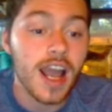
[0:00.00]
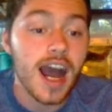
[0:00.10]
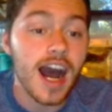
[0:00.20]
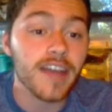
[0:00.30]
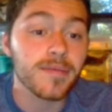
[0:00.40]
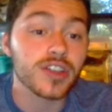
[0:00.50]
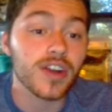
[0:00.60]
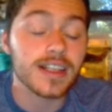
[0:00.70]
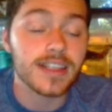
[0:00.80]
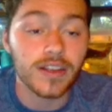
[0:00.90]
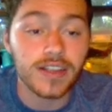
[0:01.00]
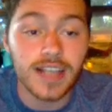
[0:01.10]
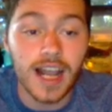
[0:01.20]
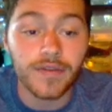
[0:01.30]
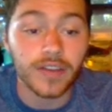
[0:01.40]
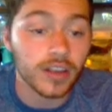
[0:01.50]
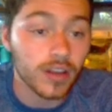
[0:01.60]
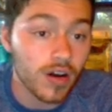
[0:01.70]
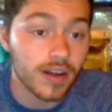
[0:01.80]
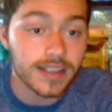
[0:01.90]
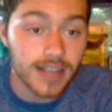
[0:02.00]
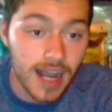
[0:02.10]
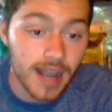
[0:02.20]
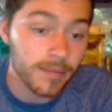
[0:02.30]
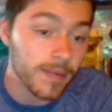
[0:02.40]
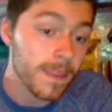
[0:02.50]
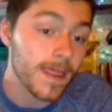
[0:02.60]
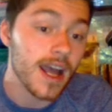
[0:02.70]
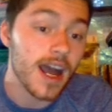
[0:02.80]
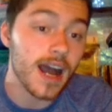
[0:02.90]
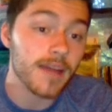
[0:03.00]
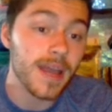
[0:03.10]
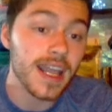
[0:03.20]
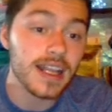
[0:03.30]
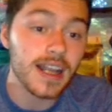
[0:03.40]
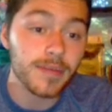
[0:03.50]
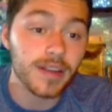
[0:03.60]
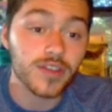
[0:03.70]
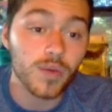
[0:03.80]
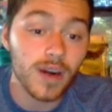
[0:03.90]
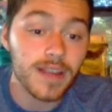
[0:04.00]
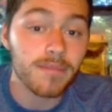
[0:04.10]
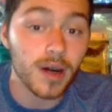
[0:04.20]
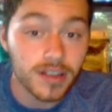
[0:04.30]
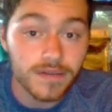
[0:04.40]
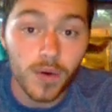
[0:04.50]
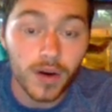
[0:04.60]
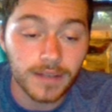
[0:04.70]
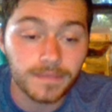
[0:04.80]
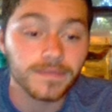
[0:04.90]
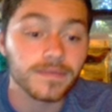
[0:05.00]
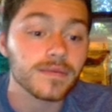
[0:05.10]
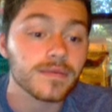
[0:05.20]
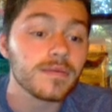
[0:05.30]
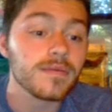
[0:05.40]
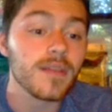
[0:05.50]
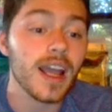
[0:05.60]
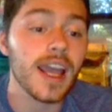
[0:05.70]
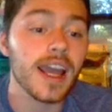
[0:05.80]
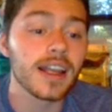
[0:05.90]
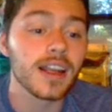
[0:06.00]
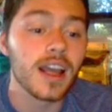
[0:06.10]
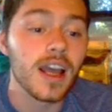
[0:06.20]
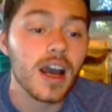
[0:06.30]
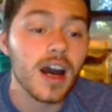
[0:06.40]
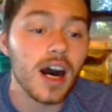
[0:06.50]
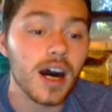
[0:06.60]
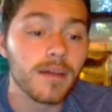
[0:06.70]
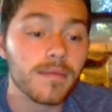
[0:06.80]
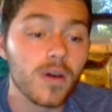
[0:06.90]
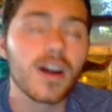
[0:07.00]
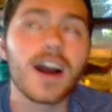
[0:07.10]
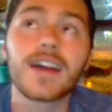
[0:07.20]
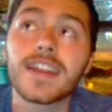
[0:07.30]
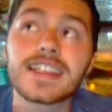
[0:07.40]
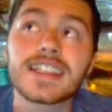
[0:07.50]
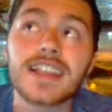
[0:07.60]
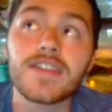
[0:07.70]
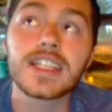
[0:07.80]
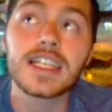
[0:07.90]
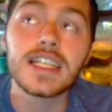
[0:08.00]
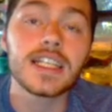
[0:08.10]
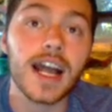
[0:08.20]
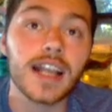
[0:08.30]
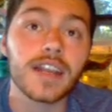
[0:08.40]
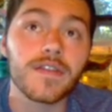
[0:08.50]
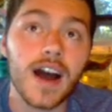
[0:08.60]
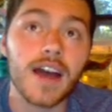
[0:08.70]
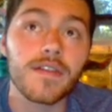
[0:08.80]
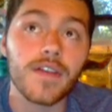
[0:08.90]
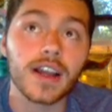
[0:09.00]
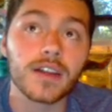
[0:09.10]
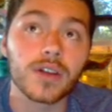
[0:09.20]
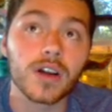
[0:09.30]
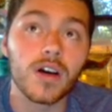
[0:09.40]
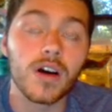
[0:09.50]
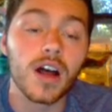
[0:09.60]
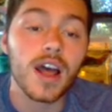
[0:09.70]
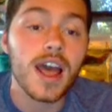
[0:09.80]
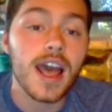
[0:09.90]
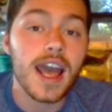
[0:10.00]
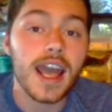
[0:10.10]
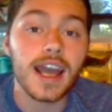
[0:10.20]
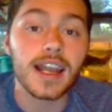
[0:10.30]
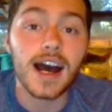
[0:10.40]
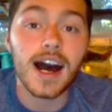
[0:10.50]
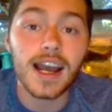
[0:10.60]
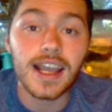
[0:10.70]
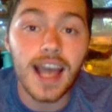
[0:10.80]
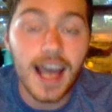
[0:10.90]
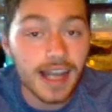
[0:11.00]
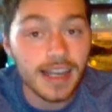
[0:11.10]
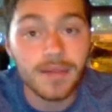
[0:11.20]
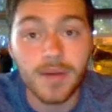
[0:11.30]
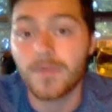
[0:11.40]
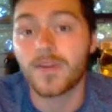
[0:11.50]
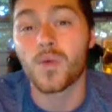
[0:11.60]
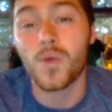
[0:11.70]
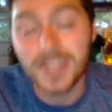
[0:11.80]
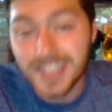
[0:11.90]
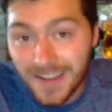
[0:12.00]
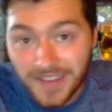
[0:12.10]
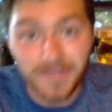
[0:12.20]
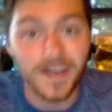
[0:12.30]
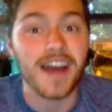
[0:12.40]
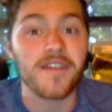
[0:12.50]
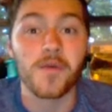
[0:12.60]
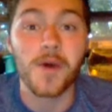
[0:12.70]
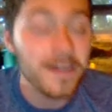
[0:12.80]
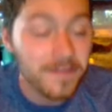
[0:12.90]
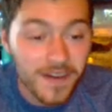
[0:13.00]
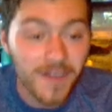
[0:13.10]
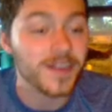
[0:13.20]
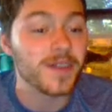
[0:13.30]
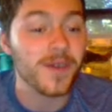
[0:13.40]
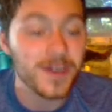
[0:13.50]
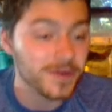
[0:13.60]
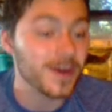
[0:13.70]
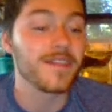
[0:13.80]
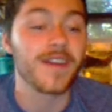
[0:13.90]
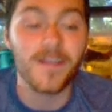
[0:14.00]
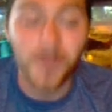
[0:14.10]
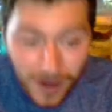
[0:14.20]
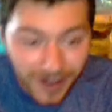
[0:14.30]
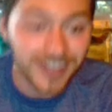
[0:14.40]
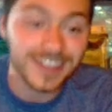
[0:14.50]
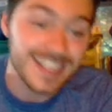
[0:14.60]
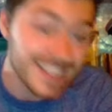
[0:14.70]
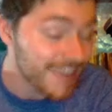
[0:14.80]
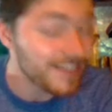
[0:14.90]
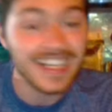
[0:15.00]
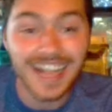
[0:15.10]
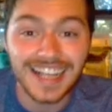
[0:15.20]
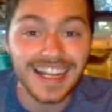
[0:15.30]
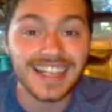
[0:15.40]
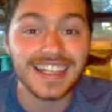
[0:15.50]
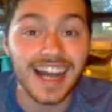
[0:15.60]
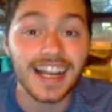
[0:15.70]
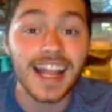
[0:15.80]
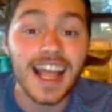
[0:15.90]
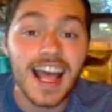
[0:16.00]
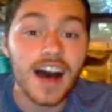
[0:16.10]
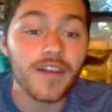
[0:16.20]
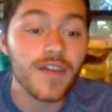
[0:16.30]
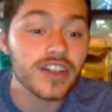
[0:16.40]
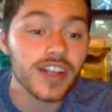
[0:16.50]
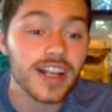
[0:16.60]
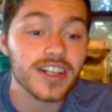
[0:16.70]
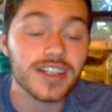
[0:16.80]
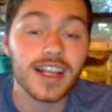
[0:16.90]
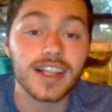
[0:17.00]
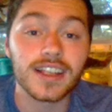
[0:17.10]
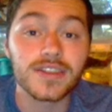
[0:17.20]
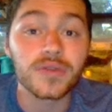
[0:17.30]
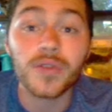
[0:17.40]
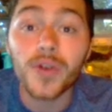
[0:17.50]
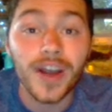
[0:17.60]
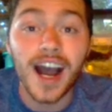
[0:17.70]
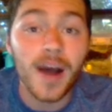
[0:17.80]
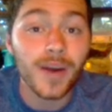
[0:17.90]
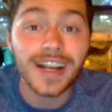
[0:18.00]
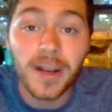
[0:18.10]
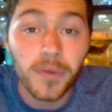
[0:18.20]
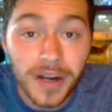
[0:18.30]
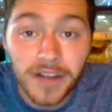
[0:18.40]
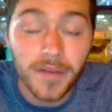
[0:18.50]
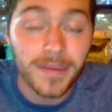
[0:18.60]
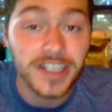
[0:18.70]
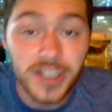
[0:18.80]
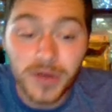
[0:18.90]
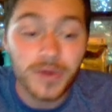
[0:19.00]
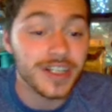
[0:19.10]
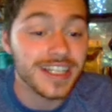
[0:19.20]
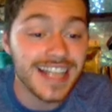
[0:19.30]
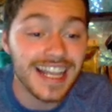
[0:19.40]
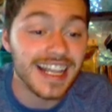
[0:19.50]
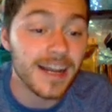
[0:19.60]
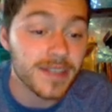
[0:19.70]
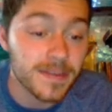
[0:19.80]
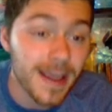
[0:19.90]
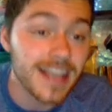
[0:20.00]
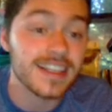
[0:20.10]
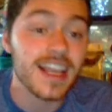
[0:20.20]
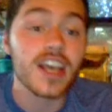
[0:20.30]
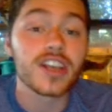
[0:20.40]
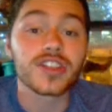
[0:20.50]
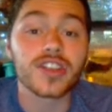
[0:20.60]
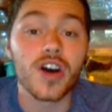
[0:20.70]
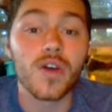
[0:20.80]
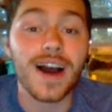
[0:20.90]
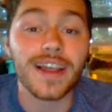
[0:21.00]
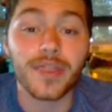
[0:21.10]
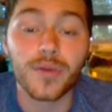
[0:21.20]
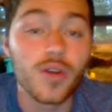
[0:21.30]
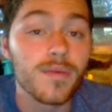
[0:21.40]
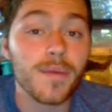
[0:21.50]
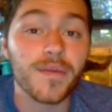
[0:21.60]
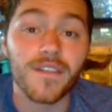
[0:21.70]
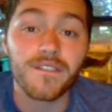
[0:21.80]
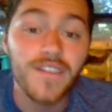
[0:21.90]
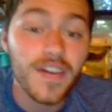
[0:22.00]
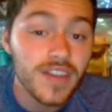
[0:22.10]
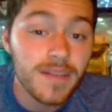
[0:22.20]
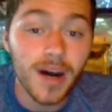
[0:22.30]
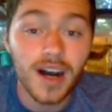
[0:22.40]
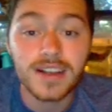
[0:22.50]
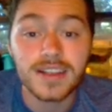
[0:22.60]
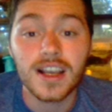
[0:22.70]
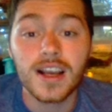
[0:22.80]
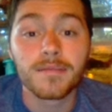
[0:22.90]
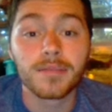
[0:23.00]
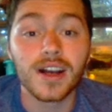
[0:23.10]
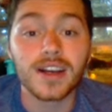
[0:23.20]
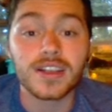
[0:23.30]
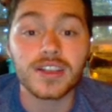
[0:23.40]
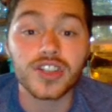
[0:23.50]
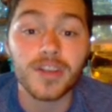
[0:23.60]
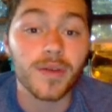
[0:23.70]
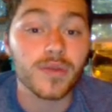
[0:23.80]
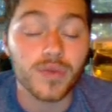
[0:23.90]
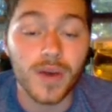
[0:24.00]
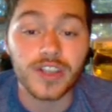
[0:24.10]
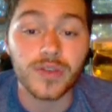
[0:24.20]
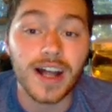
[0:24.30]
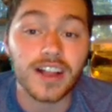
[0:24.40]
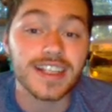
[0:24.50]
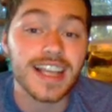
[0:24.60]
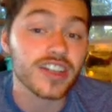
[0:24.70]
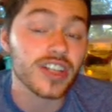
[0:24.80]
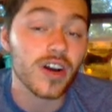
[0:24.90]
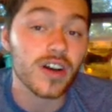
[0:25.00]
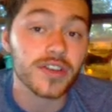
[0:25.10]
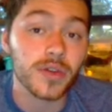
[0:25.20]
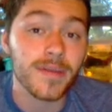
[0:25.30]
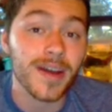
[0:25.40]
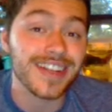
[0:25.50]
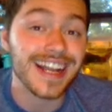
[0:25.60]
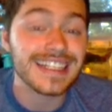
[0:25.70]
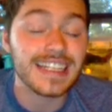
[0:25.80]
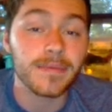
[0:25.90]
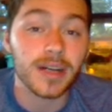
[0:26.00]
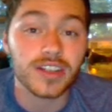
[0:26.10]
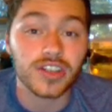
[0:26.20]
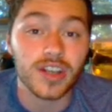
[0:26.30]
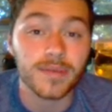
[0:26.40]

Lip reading: I have been trying to sell this guy for the longest time. I paid, I believe, 20 bucks for him, and or I think $17.95 if I can recall. And I had him up for $175, $150, $125, $100, $79.99. Eventually, I just said, screw it, I want to get rid of him. He's huge. He's taking up space. So I threw him up for 50 bucks, plus shipping was $22. He actually cost only about 19 bucks to ship.